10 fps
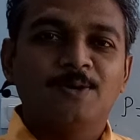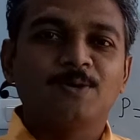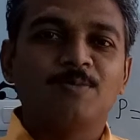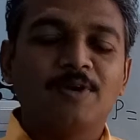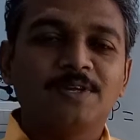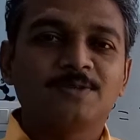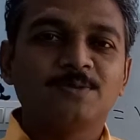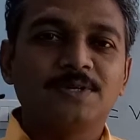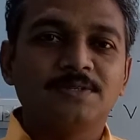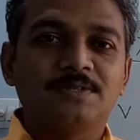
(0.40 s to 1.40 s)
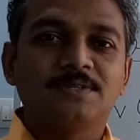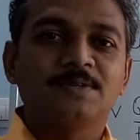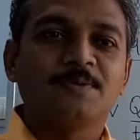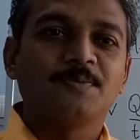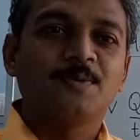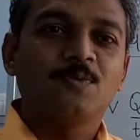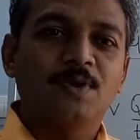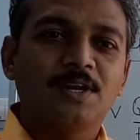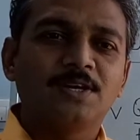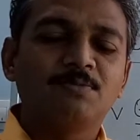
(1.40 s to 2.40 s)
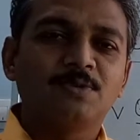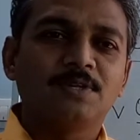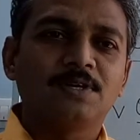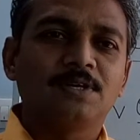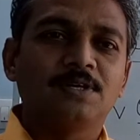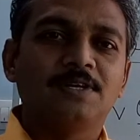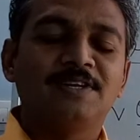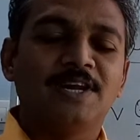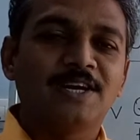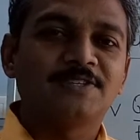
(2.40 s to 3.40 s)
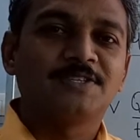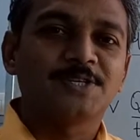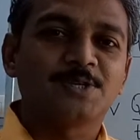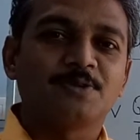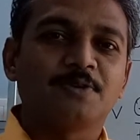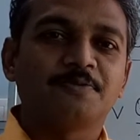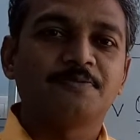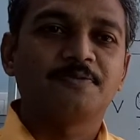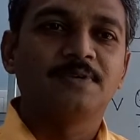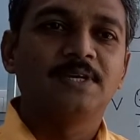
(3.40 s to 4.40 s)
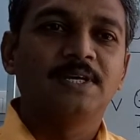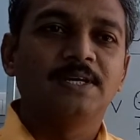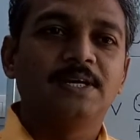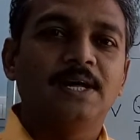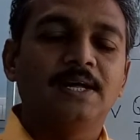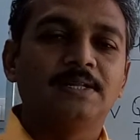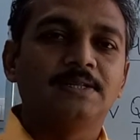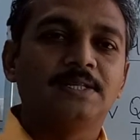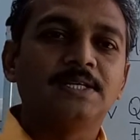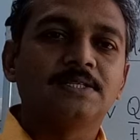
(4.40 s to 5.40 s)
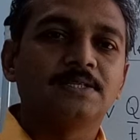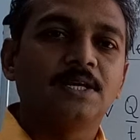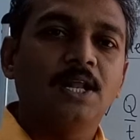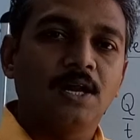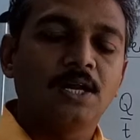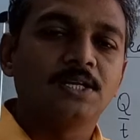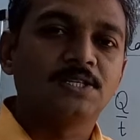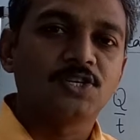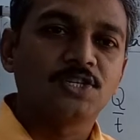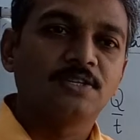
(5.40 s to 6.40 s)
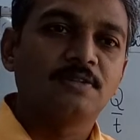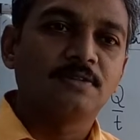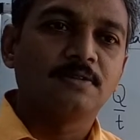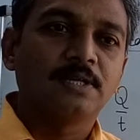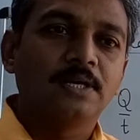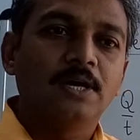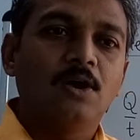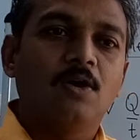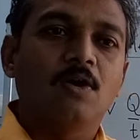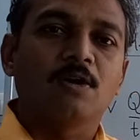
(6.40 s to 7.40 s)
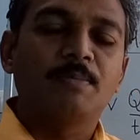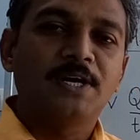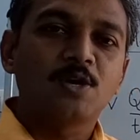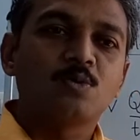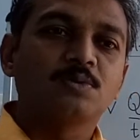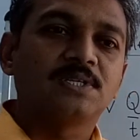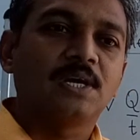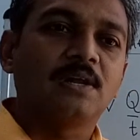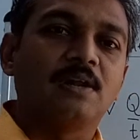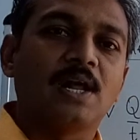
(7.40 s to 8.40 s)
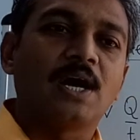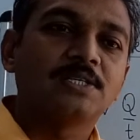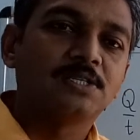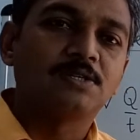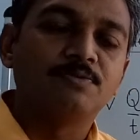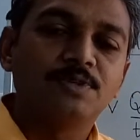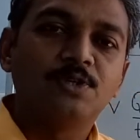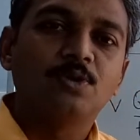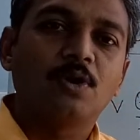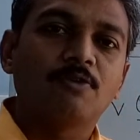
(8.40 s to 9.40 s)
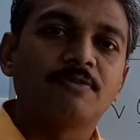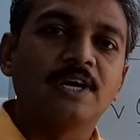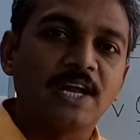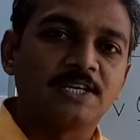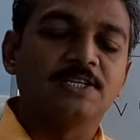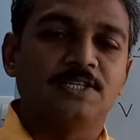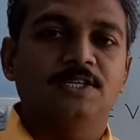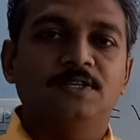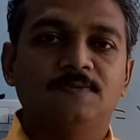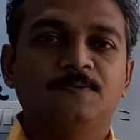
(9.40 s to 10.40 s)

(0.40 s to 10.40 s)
Good morning, students. Welcome to the last session of this e-learning session, or better to say, last video of electricity.